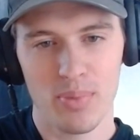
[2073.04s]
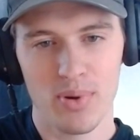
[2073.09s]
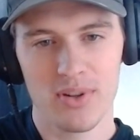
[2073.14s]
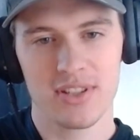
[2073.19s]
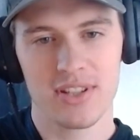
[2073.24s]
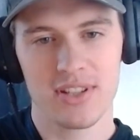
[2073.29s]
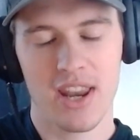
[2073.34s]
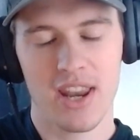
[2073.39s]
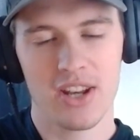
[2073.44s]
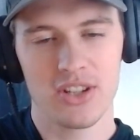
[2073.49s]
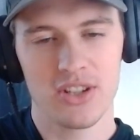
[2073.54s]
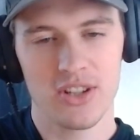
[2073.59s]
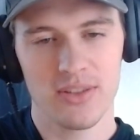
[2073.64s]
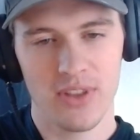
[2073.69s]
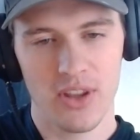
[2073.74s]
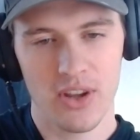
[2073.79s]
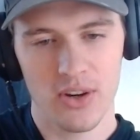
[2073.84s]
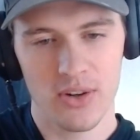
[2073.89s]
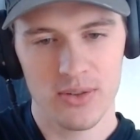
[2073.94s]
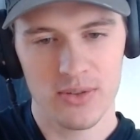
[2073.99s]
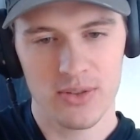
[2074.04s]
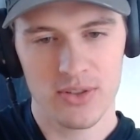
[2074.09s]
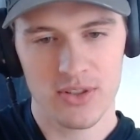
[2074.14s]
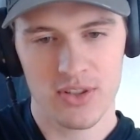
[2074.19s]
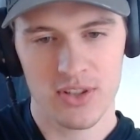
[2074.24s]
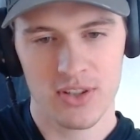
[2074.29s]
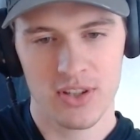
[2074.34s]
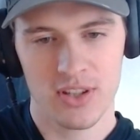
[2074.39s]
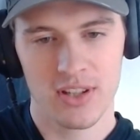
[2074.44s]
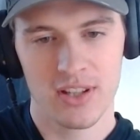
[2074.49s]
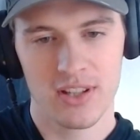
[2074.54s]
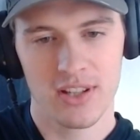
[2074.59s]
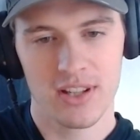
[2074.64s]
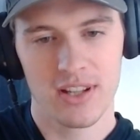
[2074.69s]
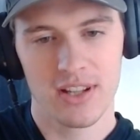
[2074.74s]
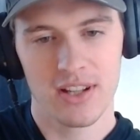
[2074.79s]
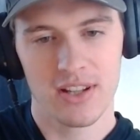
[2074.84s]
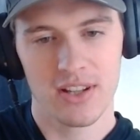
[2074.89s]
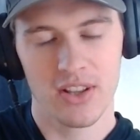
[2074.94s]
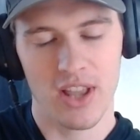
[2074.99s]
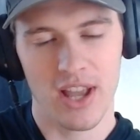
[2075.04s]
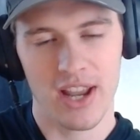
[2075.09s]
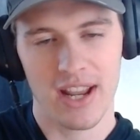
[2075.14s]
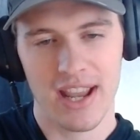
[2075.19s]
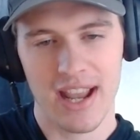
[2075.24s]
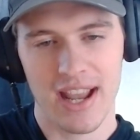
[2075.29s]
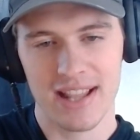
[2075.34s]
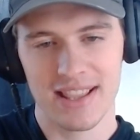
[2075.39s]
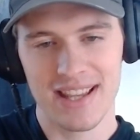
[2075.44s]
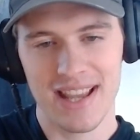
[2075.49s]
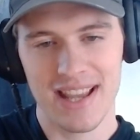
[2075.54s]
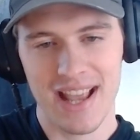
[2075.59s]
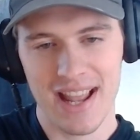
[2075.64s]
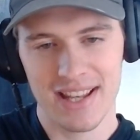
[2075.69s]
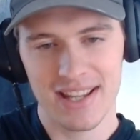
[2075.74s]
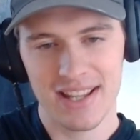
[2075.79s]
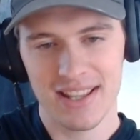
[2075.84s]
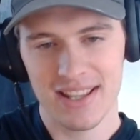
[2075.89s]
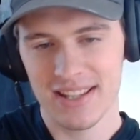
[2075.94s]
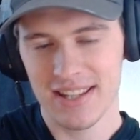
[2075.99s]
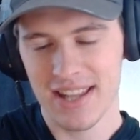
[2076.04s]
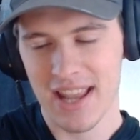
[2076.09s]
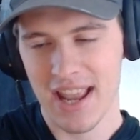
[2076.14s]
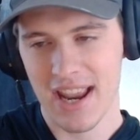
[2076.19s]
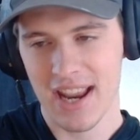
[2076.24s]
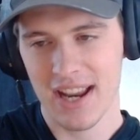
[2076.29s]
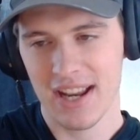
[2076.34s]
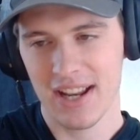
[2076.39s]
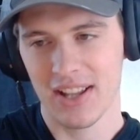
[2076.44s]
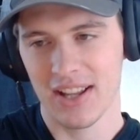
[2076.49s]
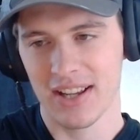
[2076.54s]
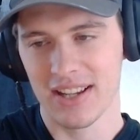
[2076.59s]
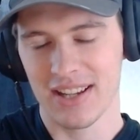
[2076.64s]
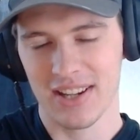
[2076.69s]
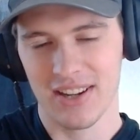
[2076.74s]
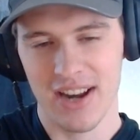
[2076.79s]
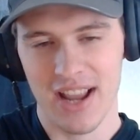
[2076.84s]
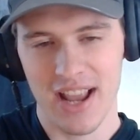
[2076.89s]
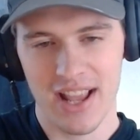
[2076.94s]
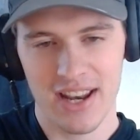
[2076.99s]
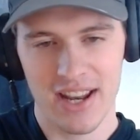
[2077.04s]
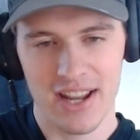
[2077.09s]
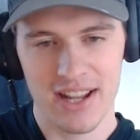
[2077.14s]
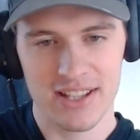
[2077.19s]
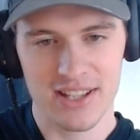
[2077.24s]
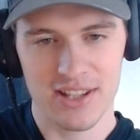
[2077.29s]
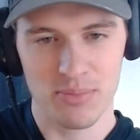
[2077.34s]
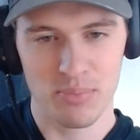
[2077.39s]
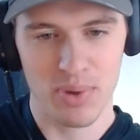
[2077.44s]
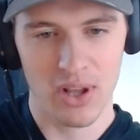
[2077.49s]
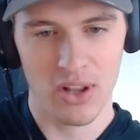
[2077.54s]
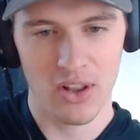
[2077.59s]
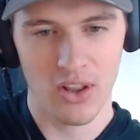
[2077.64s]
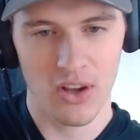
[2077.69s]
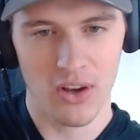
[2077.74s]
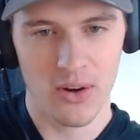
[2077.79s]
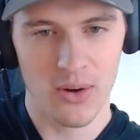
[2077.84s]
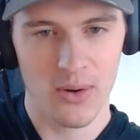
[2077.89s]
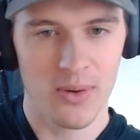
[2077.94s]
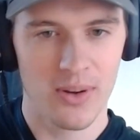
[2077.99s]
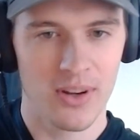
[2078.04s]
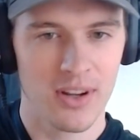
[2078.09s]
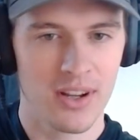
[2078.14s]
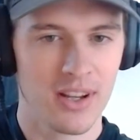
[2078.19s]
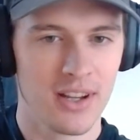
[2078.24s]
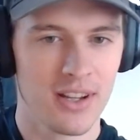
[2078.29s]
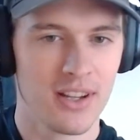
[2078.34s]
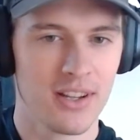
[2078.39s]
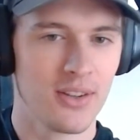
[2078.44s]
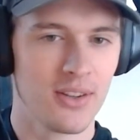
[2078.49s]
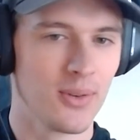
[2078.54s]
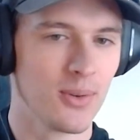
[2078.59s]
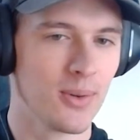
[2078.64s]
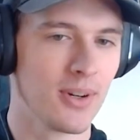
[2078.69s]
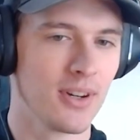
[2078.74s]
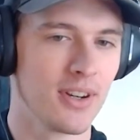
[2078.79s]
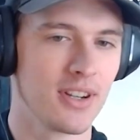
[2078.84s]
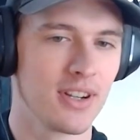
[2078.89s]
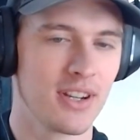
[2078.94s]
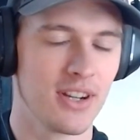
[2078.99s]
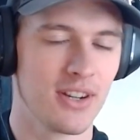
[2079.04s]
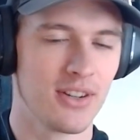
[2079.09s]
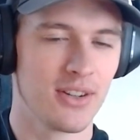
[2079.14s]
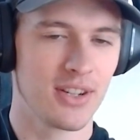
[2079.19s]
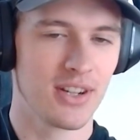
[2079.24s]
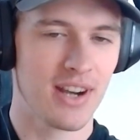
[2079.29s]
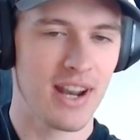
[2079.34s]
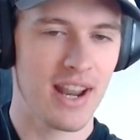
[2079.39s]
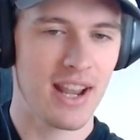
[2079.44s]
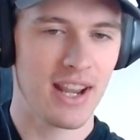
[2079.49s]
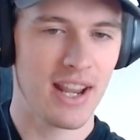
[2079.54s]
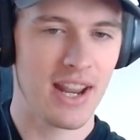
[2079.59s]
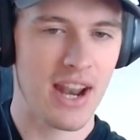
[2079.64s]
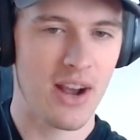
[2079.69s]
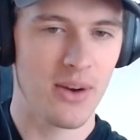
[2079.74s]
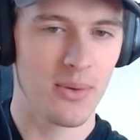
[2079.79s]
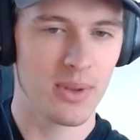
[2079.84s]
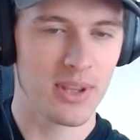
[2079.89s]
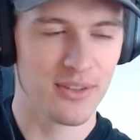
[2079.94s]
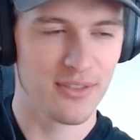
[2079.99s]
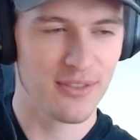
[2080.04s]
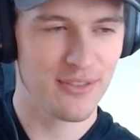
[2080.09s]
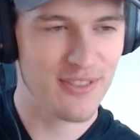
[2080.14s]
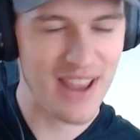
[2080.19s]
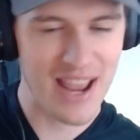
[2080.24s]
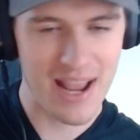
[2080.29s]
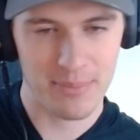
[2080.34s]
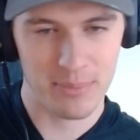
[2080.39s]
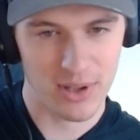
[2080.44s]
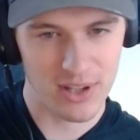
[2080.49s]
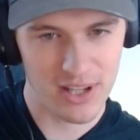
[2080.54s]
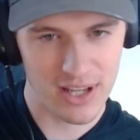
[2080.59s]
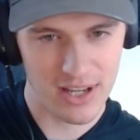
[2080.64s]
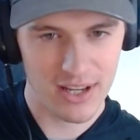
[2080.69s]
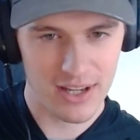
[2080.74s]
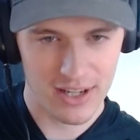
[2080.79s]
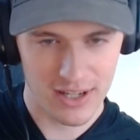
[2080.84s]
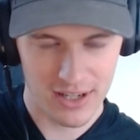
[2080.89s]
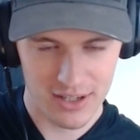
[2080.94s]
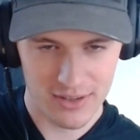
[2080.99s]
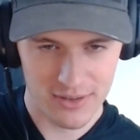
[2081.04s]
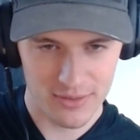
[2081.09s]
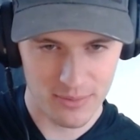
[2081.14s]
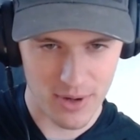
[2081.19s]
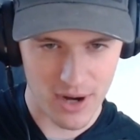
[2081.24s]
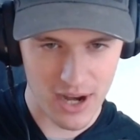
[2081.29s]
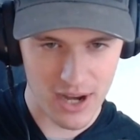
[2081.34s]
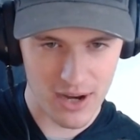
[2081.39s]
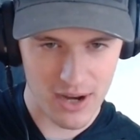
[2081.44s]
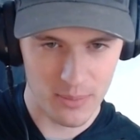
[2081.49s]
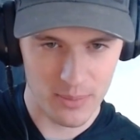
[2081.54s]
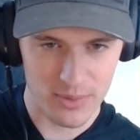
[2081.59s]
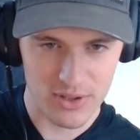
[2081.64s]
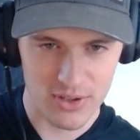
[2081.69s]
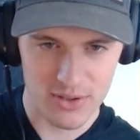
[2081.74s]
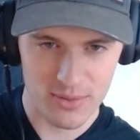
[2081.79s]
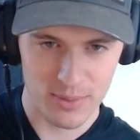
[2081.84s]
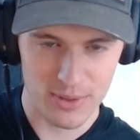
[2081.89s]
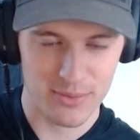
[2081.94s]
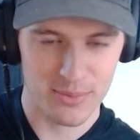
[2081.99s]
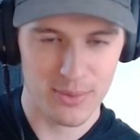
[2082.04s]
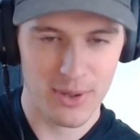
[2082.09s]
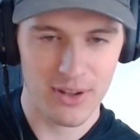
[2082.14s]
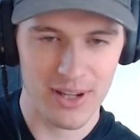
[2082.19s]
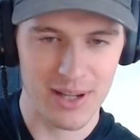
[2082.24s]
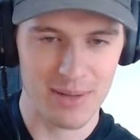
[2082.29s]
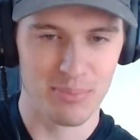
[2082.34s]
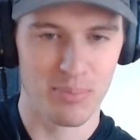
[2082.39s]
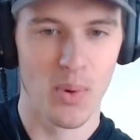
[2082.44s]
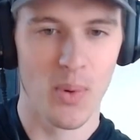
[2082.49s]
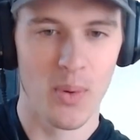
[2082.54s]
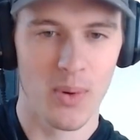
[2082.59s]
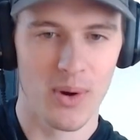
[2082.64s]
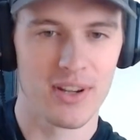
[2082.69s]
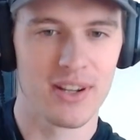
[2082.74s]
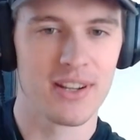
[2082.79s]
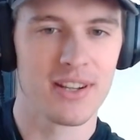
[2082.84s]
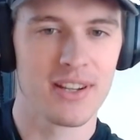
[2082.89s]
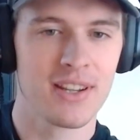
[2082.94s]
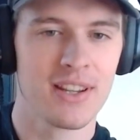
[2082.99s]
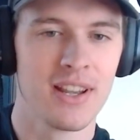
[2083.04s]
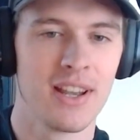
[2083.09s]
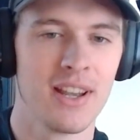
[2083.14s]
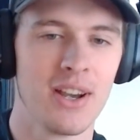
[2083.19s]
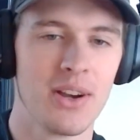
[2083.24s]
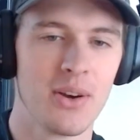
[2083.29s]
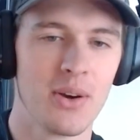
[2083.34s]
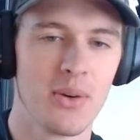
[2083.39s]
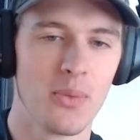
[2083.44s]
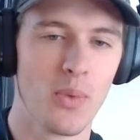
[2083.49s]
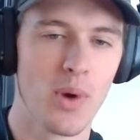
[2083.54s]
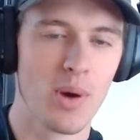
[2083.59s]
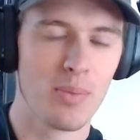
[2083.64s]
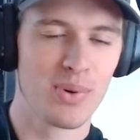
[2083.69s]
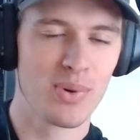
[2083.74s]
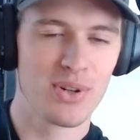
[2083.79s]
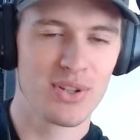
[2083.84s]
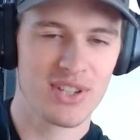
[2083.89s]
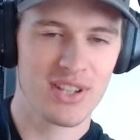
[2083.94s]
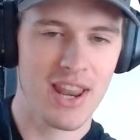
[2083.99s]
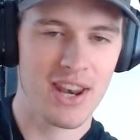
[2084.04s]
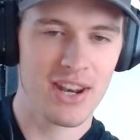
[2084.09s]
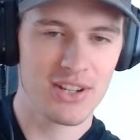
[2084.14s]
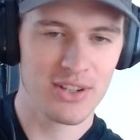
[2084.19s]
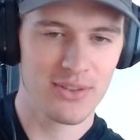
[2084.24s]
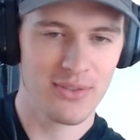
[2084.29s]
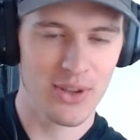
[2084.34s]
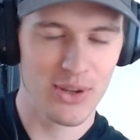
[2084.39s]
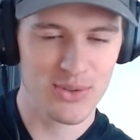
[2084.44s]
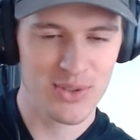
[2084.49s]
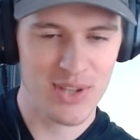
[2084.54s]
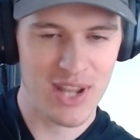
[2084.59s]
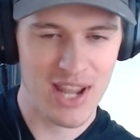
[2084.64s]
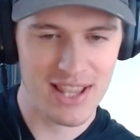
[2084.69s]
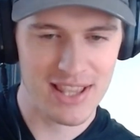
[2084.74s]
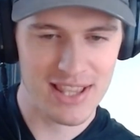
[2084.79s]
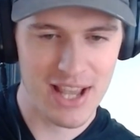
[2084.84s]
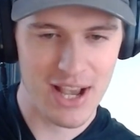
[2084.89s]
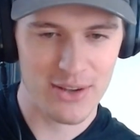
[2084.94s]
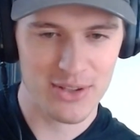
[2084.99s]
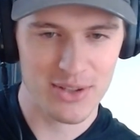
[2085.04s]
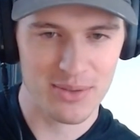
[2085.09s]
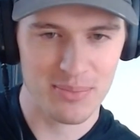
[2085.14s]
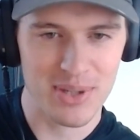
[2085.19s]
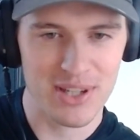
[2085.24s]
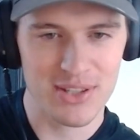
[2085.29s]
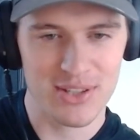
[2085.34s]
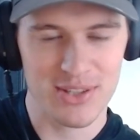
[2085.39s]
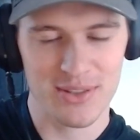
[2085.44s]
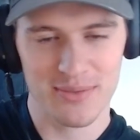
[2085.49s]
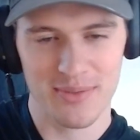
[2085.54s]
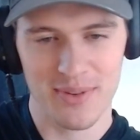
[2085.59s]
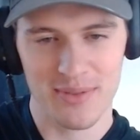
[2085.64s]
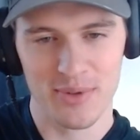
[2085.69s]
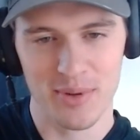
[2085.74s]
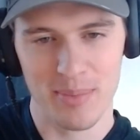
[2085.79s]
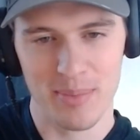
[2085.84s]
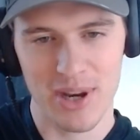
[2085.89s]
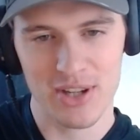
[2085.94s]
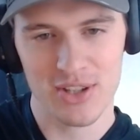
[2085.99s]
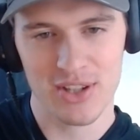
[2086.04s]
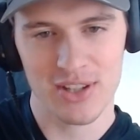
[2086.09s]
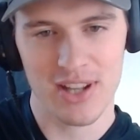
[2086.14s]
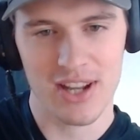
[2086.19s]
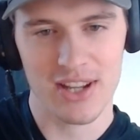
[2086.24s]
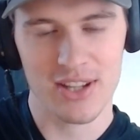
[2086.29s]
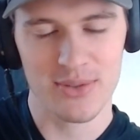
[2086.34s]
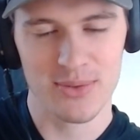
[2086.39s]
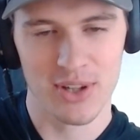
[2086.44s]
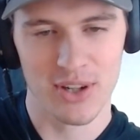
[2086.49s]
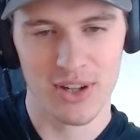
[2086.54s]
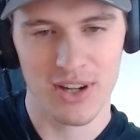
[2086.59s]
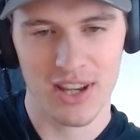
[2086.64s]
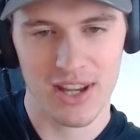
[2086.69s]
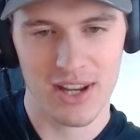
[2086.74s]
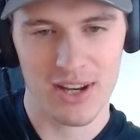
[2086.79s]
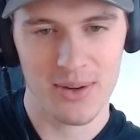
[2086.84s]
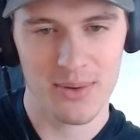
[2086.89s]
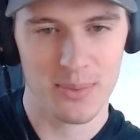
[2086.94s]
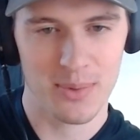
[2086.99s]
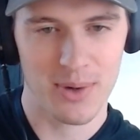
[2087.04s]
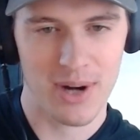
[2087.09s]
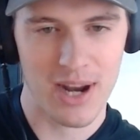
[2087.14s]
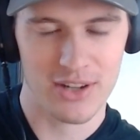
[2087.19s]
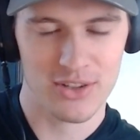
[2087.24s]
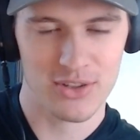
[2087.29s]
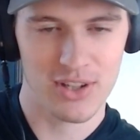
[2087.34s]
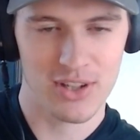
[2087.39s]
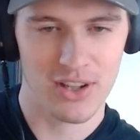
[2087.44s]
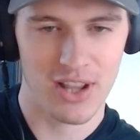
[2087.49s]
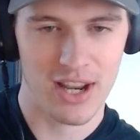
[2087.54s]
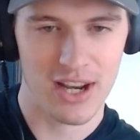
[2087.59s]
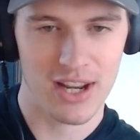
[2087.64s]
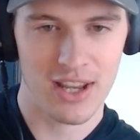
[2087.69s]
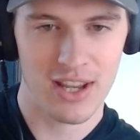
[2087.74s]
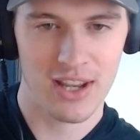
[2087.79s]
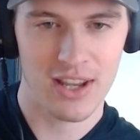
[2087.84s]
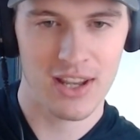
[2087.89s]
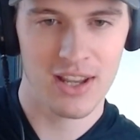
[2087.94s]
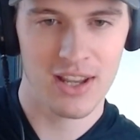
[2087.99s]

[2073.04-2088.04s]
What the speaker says: percentage of those, like at the end of the day, like your head hits the pillow or, you're hanging out with your family, right? Which is what's really important. What percentage of those 10,000 pieces of information that you took in were actually like,